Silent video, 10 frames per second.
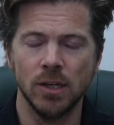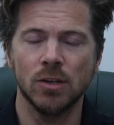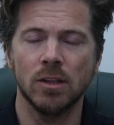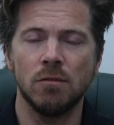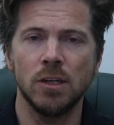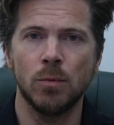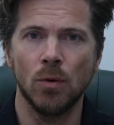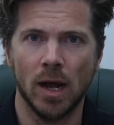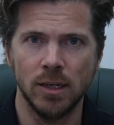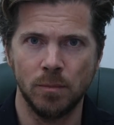and it's on the
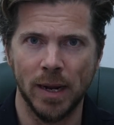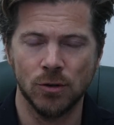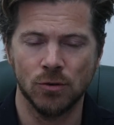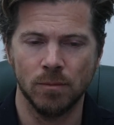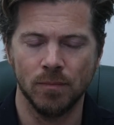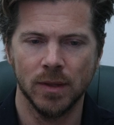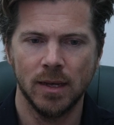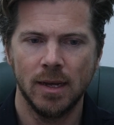visible light spectrum.